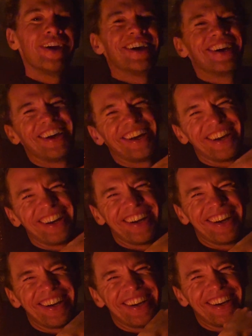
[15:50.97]

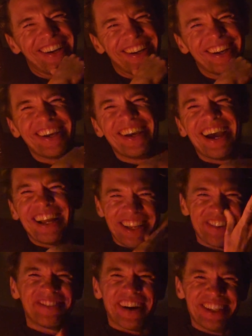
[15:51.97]
and
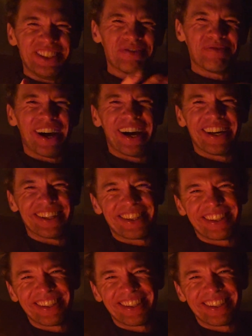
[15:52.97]
you find your path.